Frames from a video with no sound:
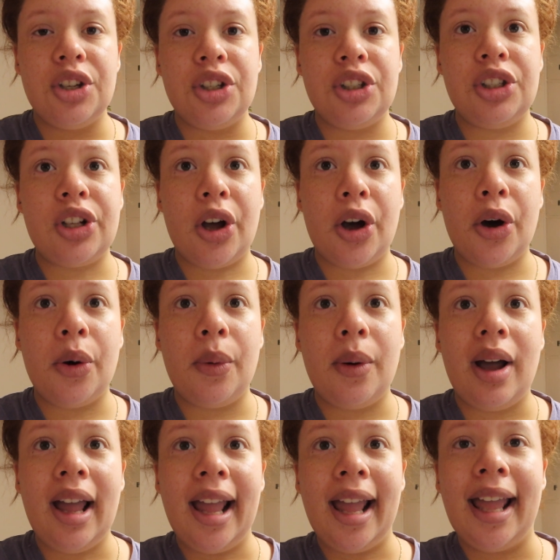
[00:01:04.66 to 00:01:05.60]

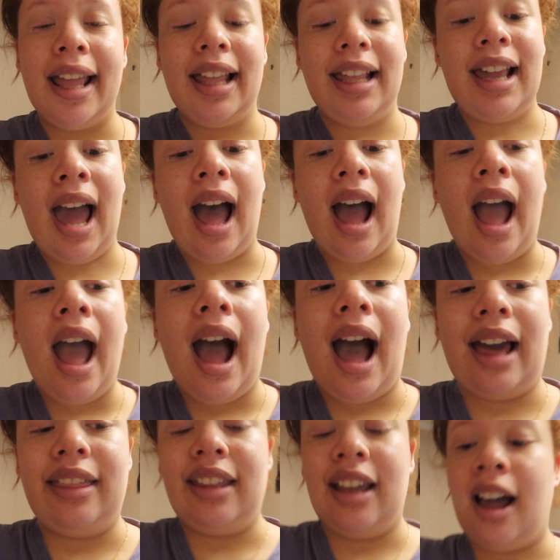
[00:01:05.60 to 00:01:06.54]
So yeah,
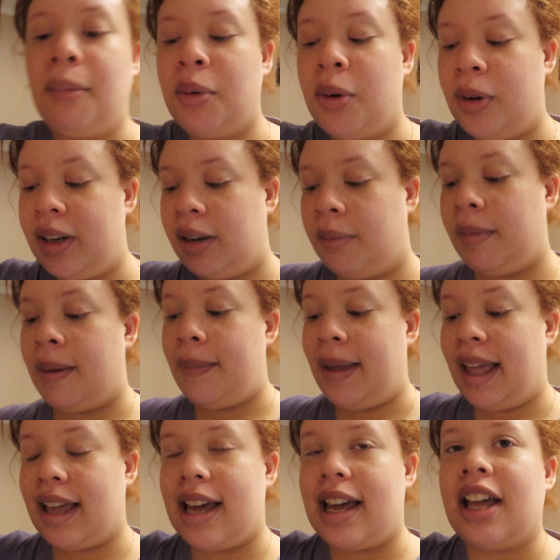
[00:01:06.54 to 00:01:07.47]
I think I'm going to be
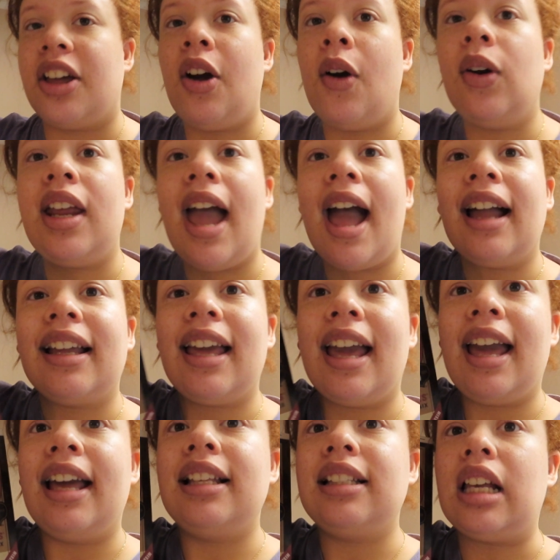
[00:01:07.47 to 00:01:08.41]
making Kodiak
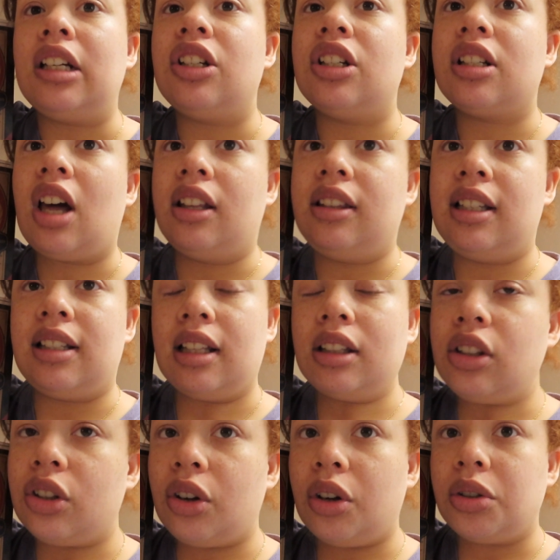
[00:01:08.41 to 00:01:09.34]
cakes. I just got these
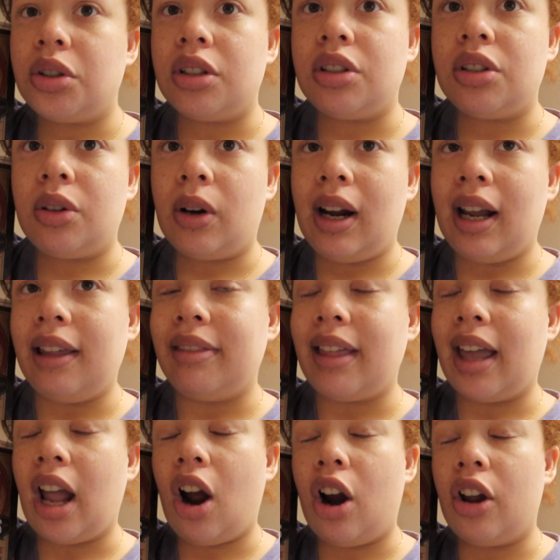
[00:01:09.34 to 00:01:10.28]
at the grocery store
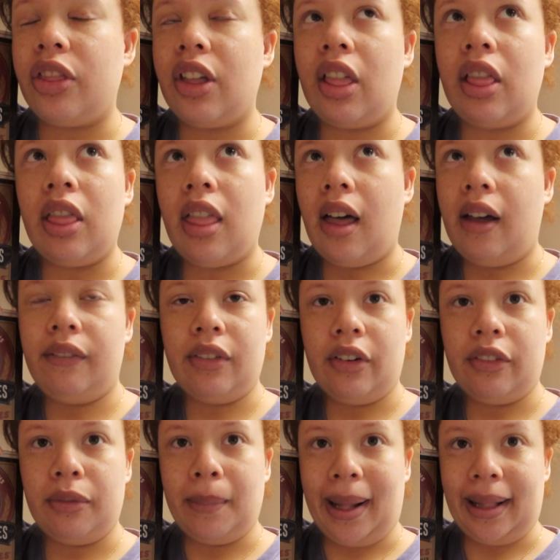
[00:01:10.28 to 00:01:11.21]
and they are the love
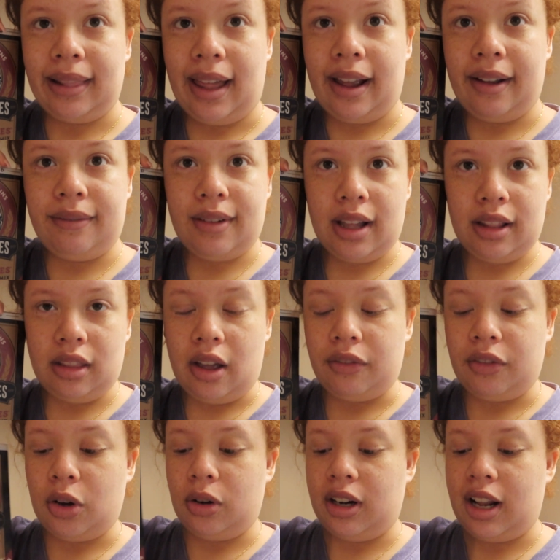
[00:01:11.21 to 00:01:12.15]
of my life. I
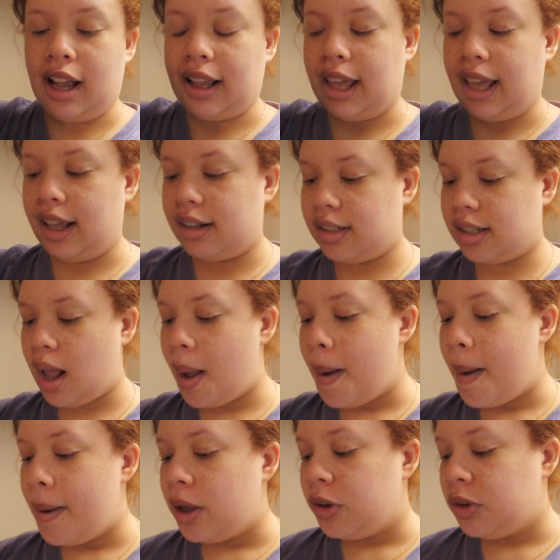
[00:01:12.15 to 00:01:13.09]
love Kodiak cakes.
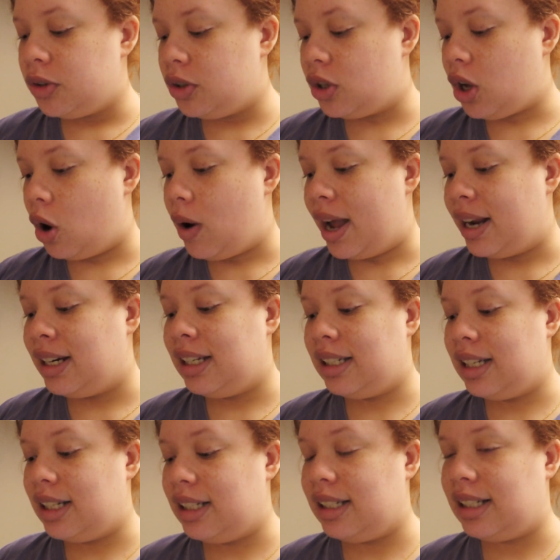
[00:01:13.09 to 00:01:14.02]
So I
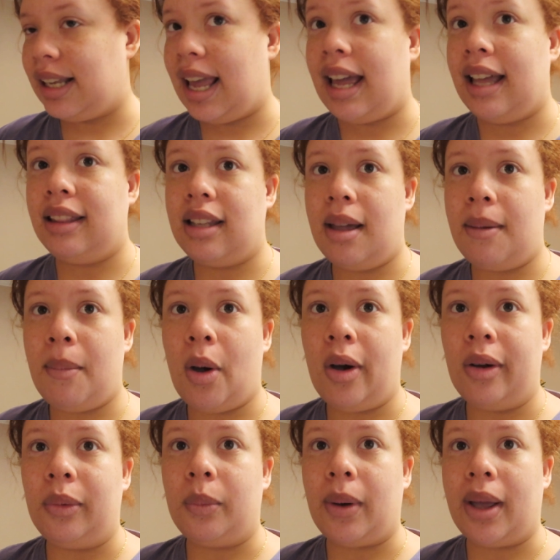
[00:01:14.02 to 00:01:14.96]
need to scan them
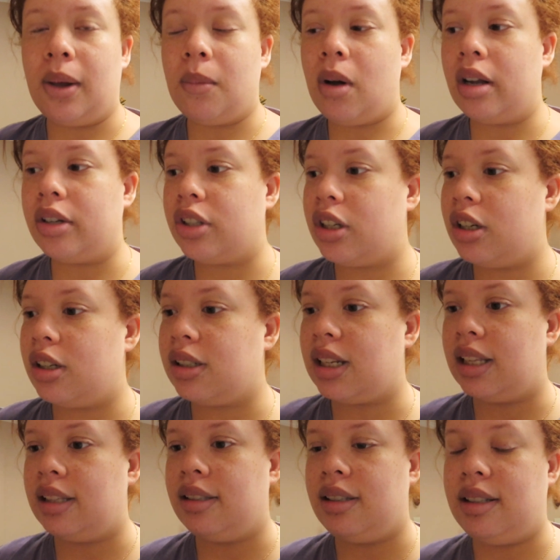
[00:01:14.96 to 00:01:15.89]
on Weight
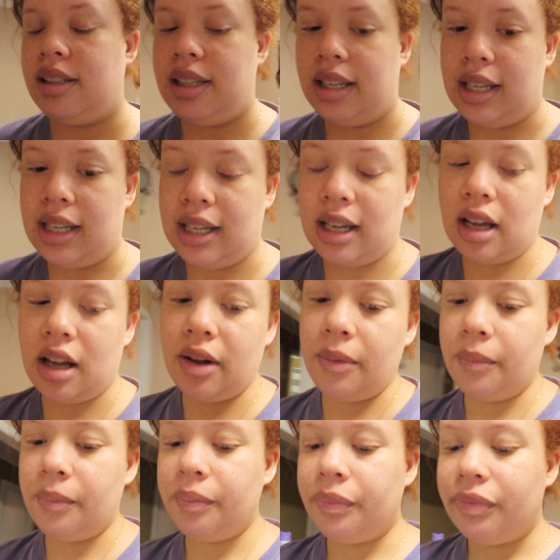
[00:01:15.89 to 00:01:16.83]
Watchers and see
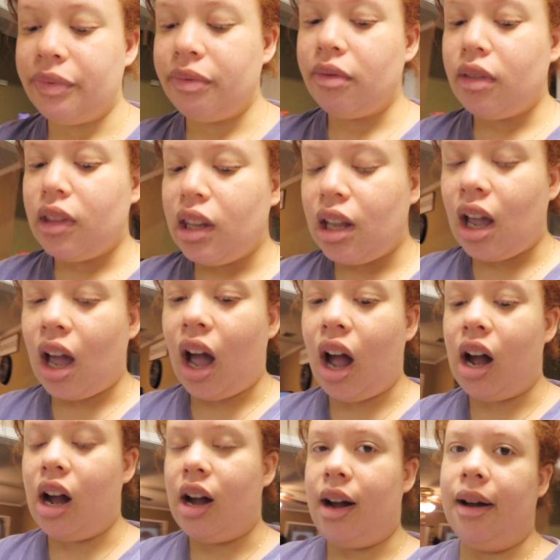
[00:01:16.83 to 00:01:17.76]

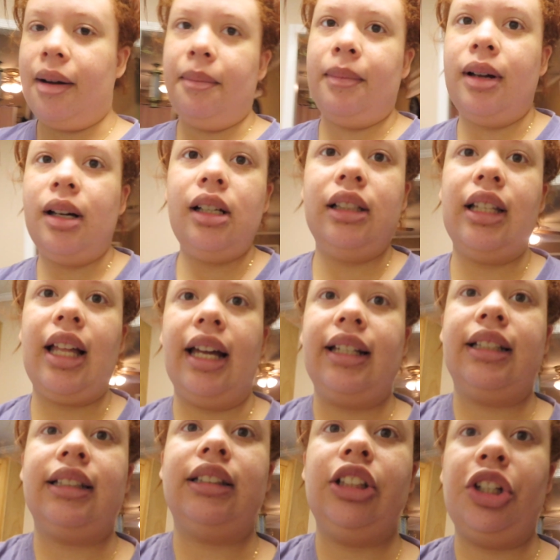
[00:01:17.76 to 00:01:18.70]

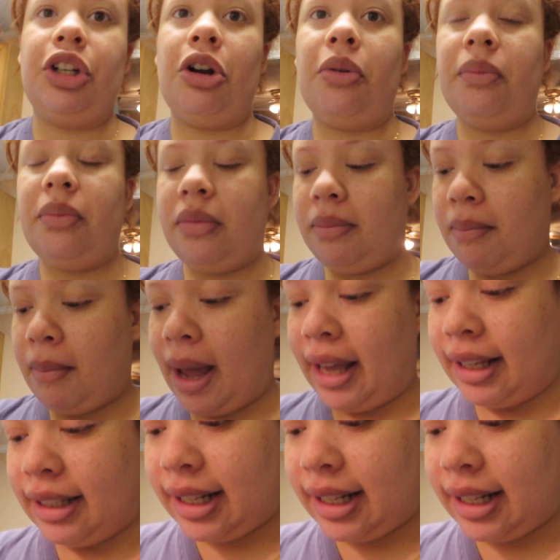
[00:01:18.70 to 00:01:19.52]
like, you know, my